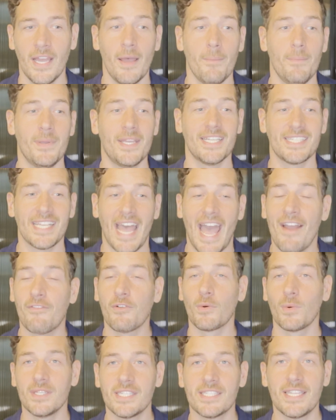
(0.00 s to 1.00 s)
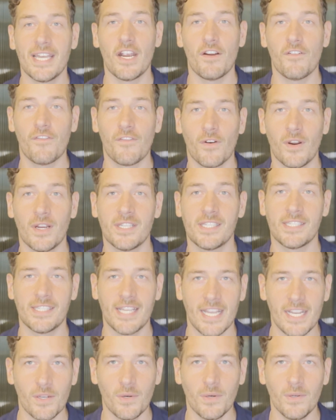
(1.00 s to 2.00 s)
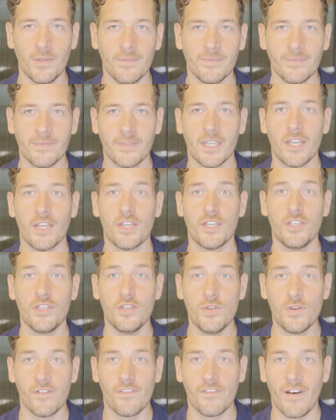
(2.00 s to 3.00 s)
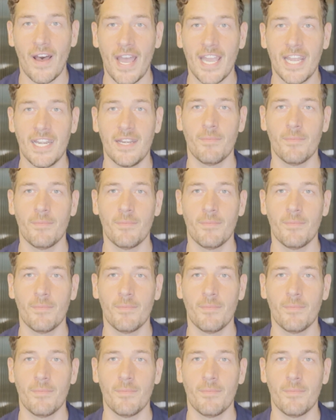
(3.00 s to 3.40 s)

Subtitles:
because everyone's there for a single, unifying